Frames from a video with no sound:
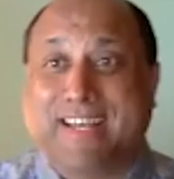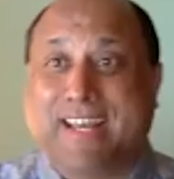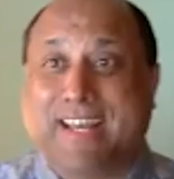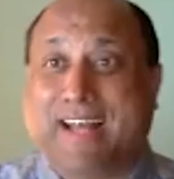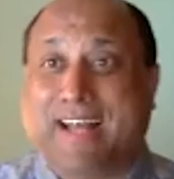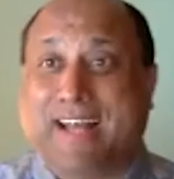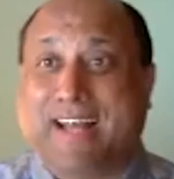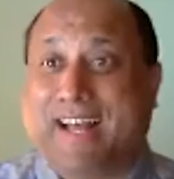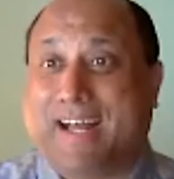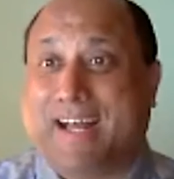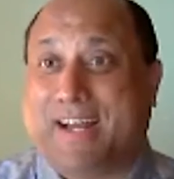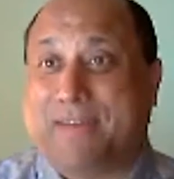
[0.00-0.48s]

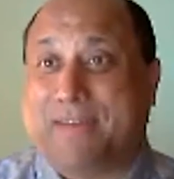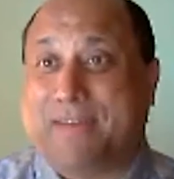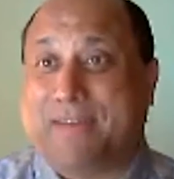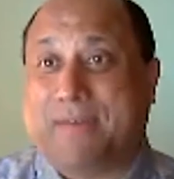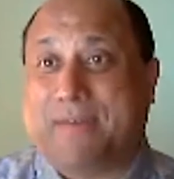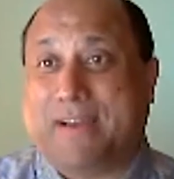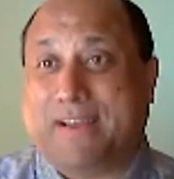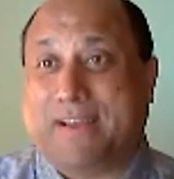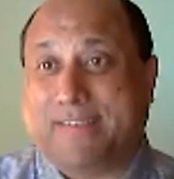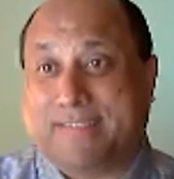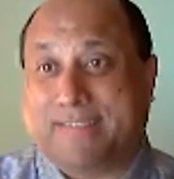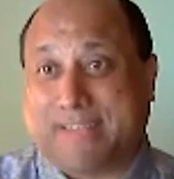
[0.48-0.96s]
at
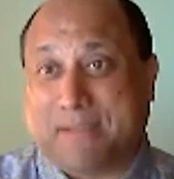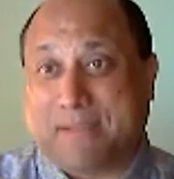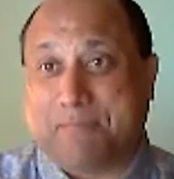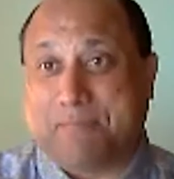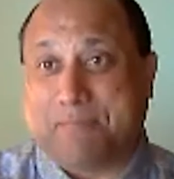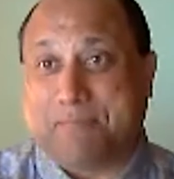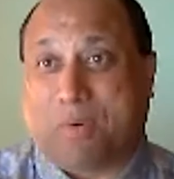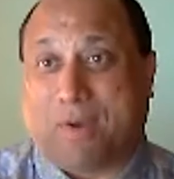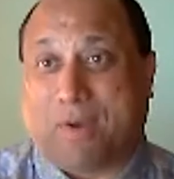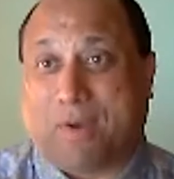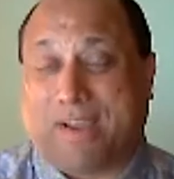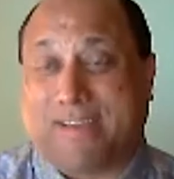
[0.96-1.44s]
some
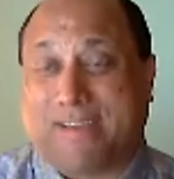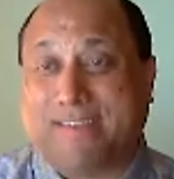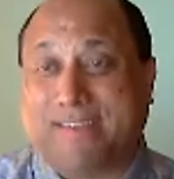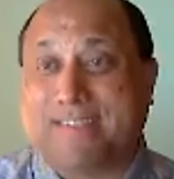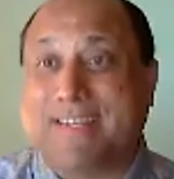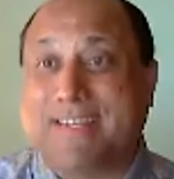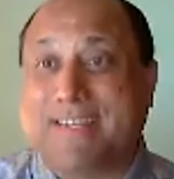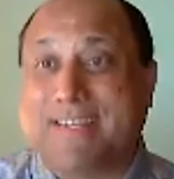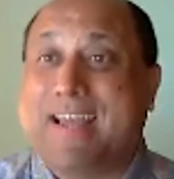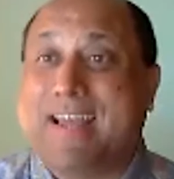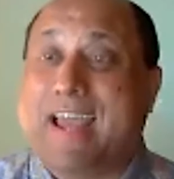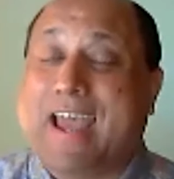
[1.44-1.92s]
point
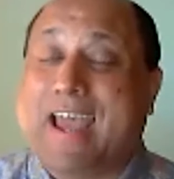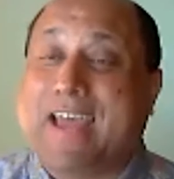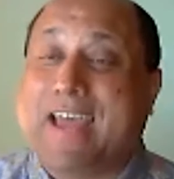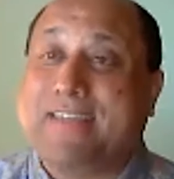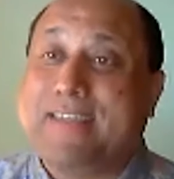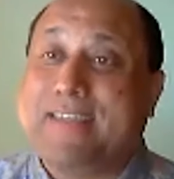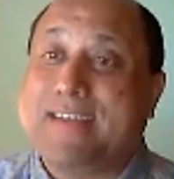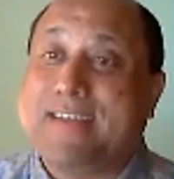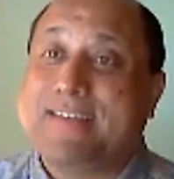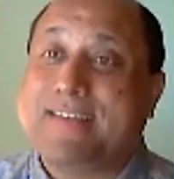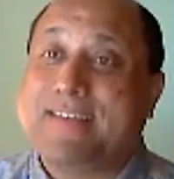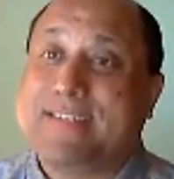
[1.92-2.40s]
and
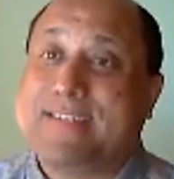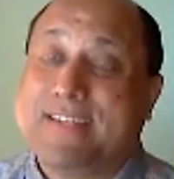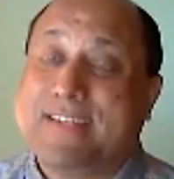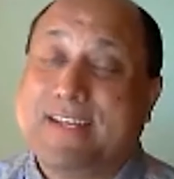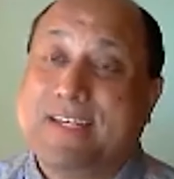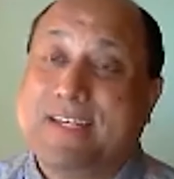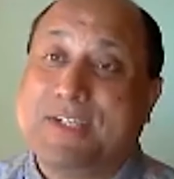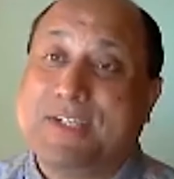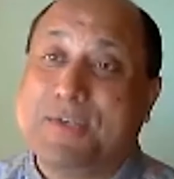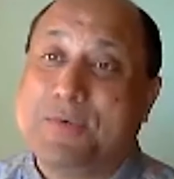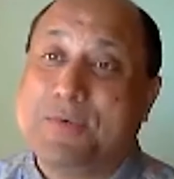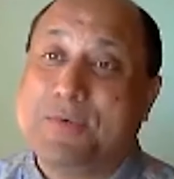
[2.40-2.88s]
then still
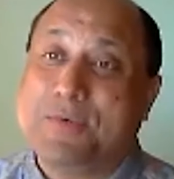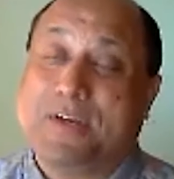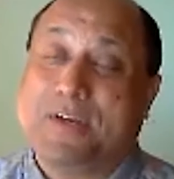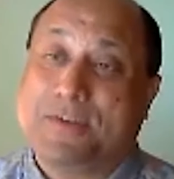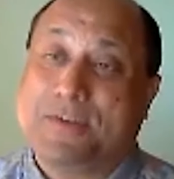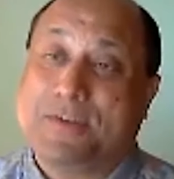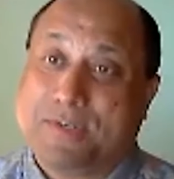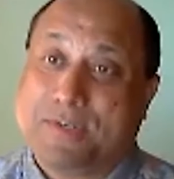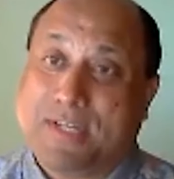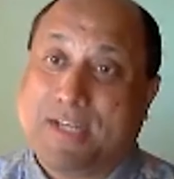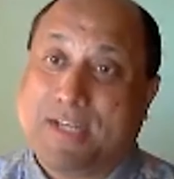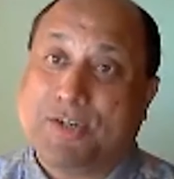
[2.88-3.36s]
do a
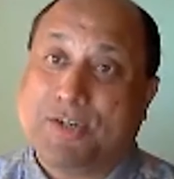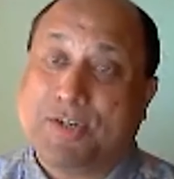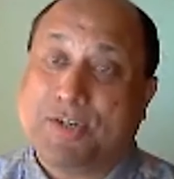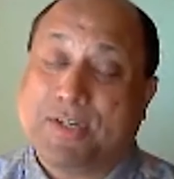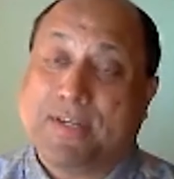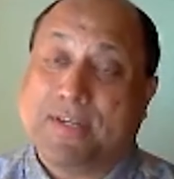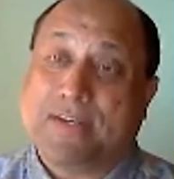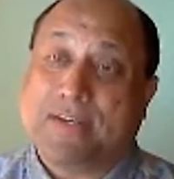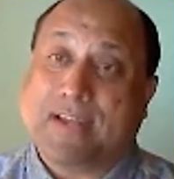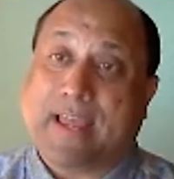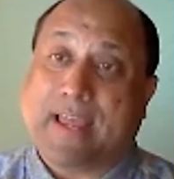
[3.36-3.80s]
rotation.